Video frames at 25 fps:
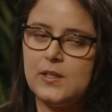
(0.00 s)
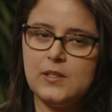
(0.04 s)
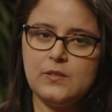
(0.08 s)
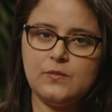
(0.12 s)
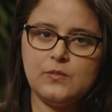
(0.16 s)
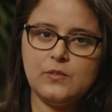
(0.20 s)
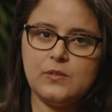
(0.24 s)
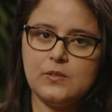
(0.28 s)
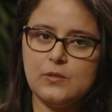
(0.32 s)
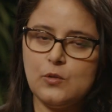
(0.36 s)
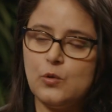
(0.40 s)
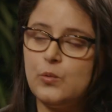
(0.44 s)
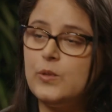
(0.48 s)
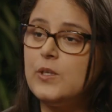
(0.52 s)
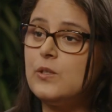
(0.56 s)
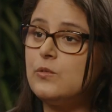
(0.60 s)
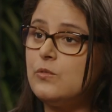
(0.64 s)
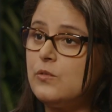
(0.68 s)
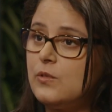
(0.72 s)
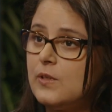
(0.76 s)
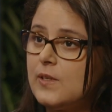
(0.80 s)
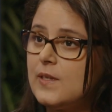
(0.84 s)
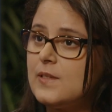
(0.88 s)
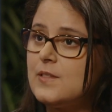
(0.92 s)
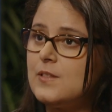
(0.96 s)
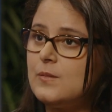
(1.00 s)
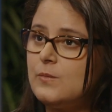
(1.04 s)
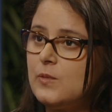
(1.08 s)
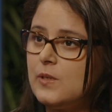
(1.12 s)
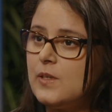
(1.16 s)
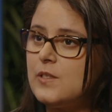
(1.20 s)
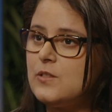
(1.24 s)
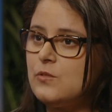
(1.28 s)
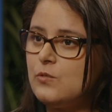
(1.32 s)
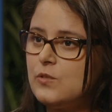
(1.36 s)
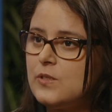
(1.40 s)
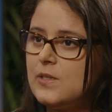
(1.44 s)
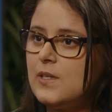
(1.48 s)
even going to the customer.
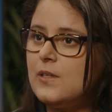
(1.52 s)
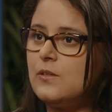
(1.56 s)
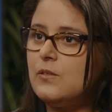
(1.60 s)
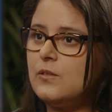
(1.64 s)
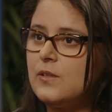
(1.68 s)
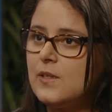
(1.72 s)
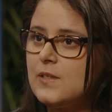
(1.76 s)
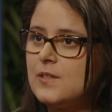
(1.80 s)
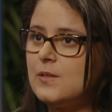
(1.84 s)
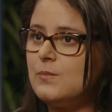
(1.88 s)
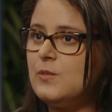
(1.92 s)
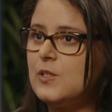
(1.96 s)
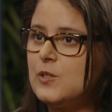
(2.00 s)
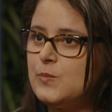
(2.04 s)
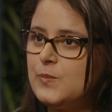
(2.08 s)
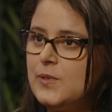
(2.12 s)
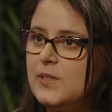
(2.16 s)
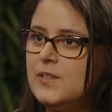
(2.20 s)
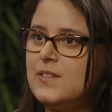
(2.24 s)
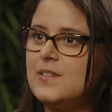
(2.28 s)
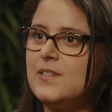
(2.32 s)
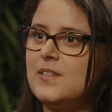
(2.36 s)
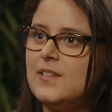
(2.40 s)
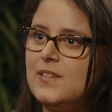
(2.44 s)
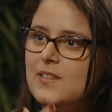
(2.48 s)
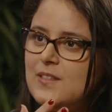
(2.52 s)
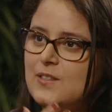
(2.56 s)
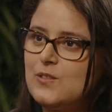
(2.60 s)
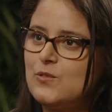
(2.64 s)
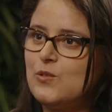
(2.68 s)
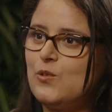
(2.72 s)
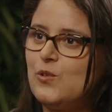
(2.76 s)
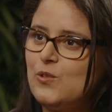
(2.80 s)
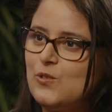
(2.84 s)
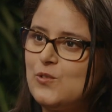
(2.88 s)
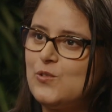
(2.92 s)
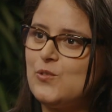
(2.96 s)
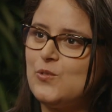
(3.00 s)
As you said, the customer experience is
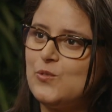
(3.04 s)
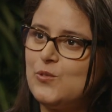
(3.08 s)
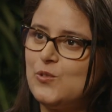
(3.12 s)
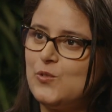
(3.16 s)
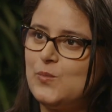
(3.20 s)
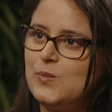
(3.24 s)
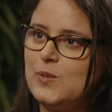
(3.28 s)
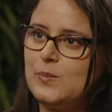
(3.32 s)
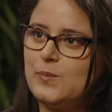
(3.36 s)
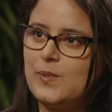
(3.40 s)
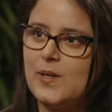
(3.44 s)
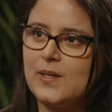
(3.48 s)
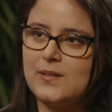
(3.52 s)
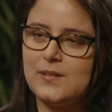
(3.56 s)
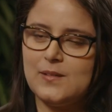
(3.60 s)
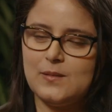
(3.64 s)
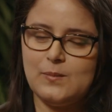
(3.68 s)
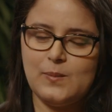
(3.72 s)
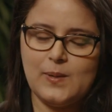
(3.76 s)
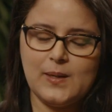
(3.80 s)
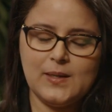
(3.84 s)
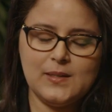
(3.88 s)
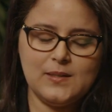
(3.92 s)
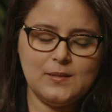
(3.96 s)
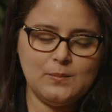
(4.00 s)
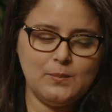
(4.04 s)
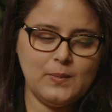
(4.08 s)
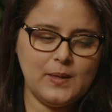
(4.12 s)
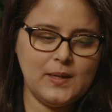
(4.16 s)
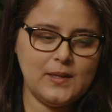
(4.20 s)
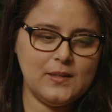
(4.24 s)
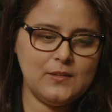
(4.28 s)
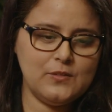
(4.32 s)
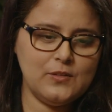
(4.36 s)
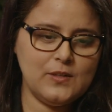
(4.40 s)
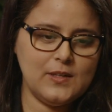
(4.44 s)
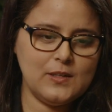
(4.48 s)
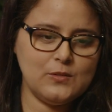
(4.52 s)
also could be impacted by
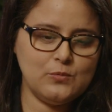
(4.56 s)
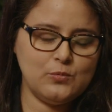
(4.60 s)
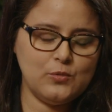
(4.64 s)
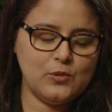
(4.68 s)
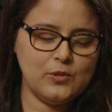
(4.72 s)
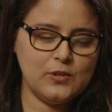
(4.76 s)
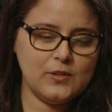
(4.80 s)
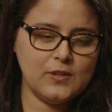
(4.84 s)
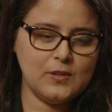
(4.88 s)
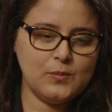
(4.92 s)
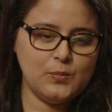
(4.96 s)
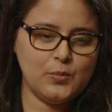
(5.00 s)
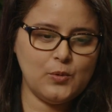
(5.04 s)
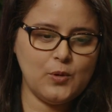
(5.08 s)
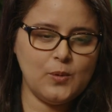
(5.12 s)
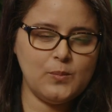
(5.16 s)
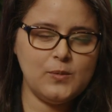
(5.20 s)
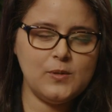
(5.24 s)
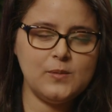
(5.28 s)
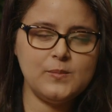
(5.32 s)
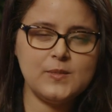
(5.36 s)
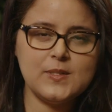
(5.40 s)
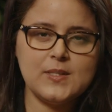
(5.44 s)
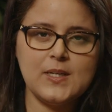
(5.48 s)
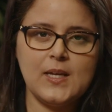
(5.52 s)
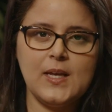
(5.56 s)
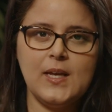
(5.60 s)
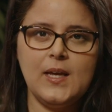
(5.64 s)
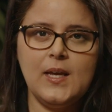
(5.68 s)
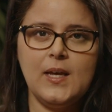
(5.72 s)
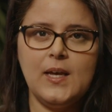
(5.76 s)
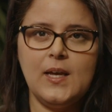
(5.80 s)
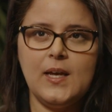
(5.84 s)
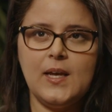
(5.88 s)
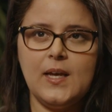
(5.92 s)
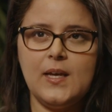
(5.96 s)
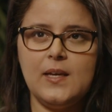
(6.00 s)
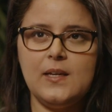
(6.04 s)
the network problems.
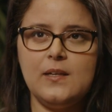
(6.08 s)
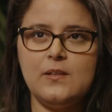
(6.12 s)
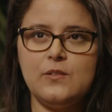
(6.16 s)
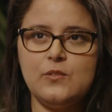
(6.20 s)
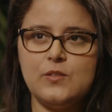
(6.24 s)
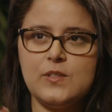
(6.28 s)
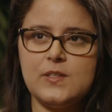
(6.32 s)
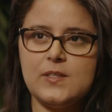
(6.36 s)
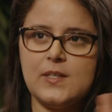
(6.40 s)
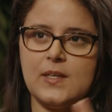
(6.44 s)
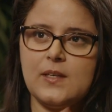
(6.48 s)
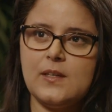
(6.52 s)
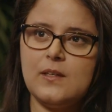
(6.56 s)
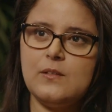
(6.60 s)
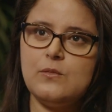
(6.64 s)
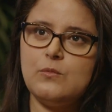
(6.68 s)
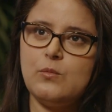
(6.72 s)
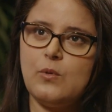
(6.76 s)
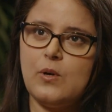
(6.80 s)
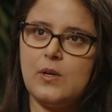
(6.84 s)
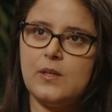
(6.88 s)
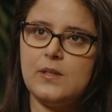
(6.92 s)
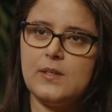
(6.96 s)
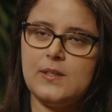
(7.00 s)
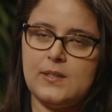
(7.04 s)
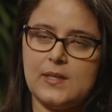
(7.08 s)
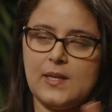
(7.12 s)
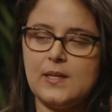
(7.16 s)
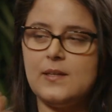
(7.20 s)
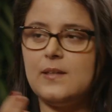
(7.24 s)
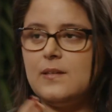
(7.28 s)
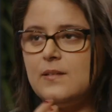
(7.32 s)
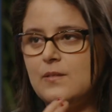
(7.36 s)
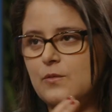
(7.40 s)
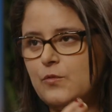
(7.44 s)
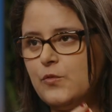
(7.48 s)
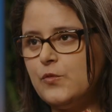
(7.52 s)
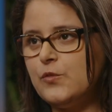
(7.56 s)
And the second one,
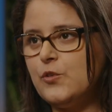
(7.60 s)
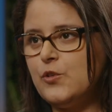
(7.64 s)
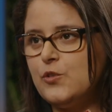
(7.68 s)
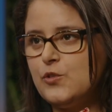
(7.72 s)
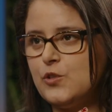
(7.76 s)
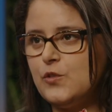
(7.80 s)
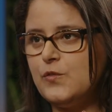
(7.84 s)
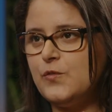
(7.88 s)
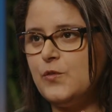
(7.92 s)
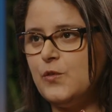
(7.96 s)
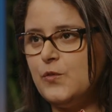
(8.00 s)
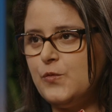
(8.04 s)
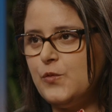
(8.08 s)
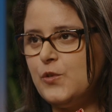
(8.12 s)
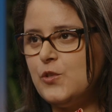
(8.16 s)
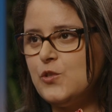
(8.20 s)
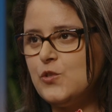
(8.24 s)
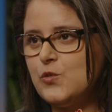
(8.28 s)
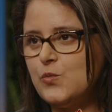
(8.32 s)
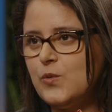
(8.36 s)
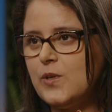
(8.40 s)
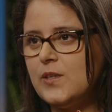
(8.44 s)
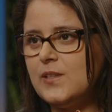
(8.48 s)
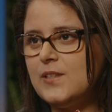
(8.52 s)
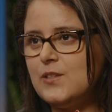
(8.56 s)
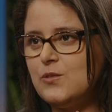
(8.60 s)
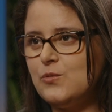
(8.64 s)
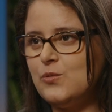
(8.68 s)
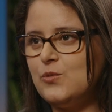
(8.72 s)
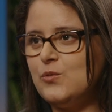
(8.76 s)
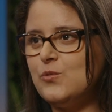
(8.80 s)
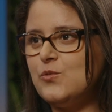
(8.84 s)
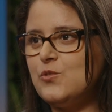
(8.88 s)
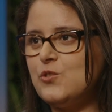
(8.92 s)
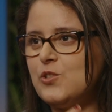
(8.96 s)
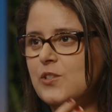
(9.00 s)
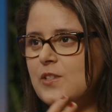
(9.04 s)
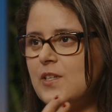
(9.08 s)
and of course the first one, is to
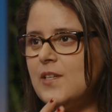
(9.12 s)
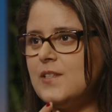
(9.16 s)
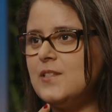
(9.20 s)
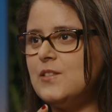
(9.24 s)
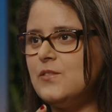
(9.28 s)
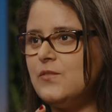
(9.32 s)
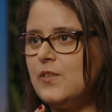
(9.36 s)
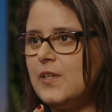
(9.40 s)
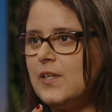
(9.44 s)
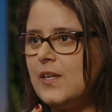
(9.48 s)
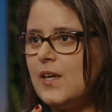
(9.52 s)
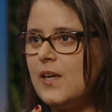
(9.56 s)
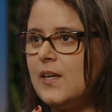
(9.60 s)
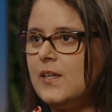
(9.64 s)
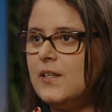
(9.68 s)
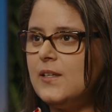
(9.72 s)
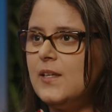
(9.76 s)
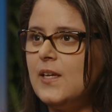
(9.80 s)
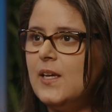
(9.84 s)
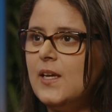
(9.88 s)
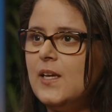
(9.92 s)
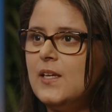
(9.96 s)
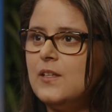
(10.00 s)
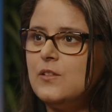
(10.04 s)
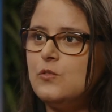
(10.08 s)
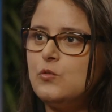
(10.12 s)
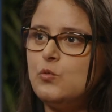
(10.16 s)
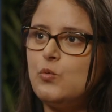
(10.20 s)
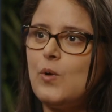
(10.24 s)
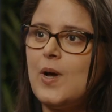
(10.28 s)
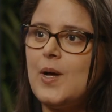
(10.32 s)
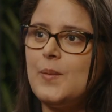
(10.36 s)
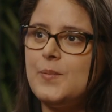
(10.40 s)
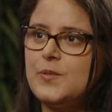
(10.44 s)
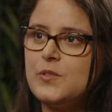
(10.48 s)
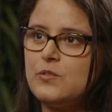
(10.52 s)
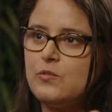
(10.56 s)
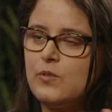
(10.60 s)
use generative AI to
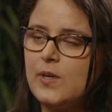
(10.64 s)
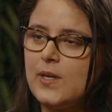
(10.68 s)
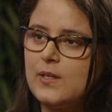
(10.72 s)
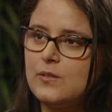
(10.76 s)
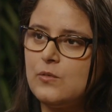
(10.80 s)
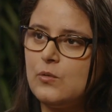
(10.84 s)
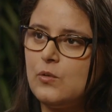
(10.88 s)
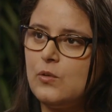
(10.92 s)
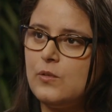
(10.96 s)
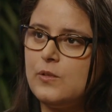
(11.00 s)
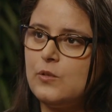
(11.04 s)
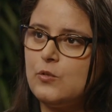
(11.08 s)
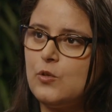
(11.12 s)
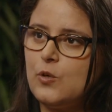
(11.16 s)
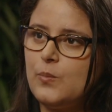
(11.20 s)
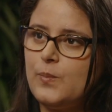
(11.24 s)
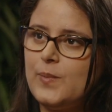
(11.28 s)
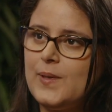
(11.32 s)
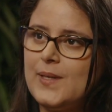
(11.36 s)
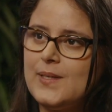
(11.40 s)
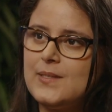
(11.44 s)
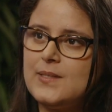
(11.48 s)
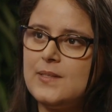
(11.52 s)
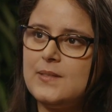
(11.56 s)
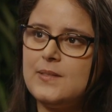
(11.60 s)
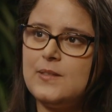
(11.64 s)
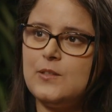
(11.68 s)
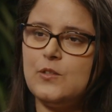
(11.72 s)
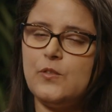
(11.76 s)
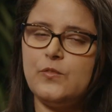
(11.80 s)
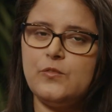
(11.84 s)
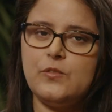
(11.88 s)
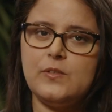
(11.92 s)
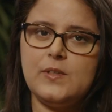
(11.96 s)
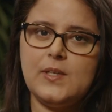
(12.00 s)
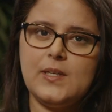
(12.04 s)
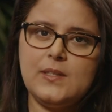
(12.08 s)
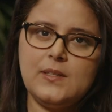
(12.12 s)
abstract all the complexity
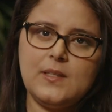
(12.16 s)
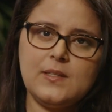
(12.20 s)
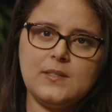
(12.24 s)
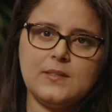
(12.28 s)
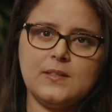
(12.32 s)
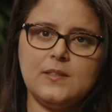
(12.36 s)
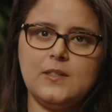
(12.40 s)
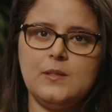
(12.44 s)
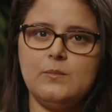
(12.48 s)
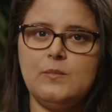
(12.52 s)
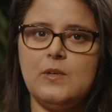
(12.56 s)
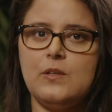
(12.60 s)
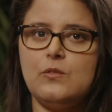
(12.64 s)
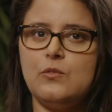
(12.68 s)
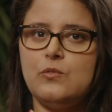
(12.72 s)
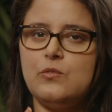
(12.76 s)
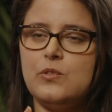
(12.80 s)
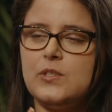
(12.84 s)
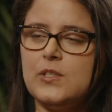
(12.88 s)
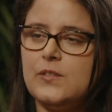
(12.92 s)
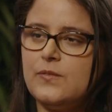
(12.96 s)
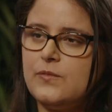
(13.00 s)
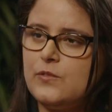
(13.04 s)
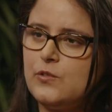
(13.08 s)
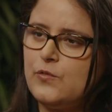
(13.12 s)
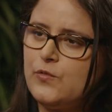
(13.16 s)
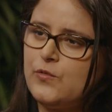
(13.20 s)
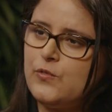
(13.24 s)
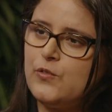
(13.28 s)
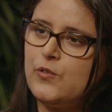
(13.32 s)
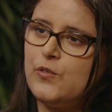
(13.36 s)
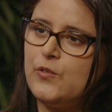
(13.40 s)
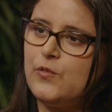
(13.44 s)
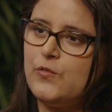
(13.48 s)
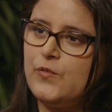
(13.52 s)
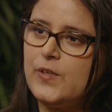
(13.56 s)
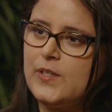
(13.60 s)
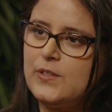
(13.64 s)
of the data schema, the drift of
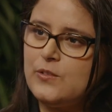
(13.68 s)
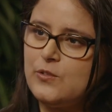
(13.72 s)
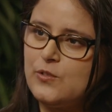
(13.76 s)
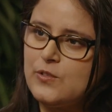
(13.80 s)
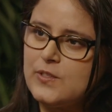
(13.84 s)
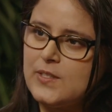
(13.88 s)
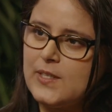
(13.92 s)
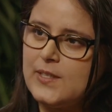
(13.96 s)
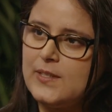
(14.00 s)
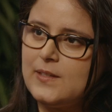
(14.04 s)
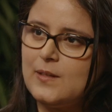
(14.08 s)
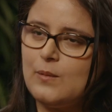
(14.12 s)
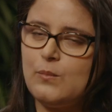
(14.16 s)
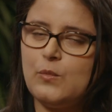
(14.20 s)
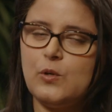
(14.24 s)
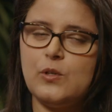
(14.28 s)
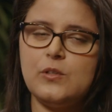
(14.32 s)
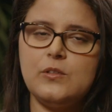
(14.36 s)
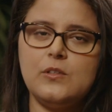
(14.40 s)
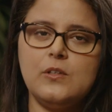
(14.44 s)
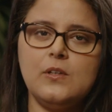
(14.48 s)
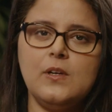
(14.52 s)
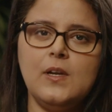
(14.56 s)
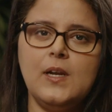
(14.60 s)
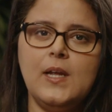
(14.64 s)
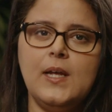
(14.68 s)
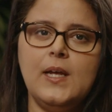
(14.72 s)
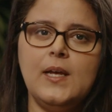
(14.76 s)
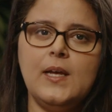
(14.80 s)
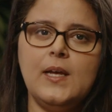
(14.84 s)
the vendor's data model,